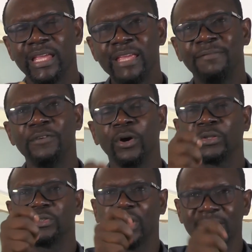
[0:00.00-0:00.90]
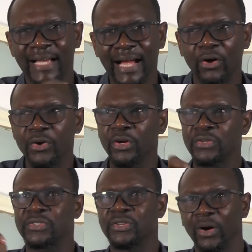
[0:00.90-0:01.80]
If your daughter or your
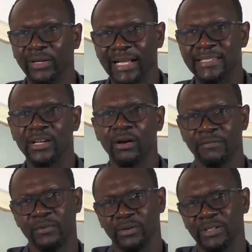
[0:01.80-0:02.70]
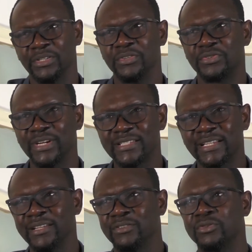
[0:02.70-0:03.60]
son as a governor is
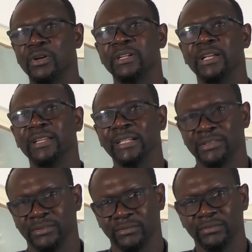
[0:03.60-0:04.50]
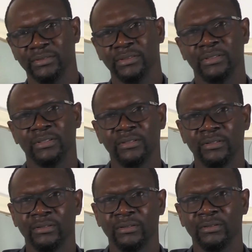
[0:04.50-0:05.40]
interested in running an election
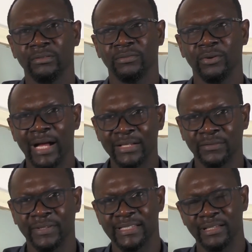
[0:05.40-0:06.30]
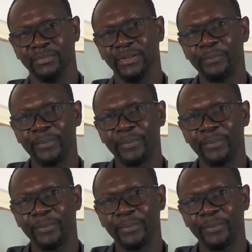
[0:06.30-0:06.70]
for House of Assembly,